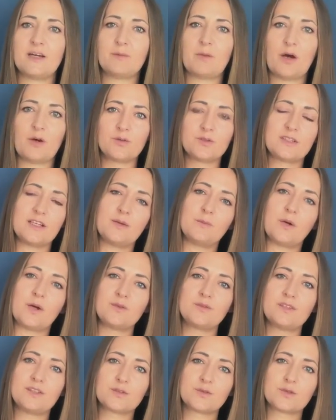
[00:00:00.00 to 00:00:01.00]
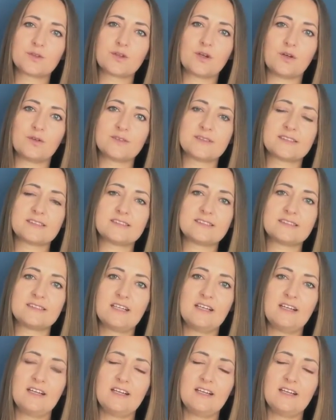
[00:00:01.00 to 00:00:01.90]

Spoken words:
about the root causes.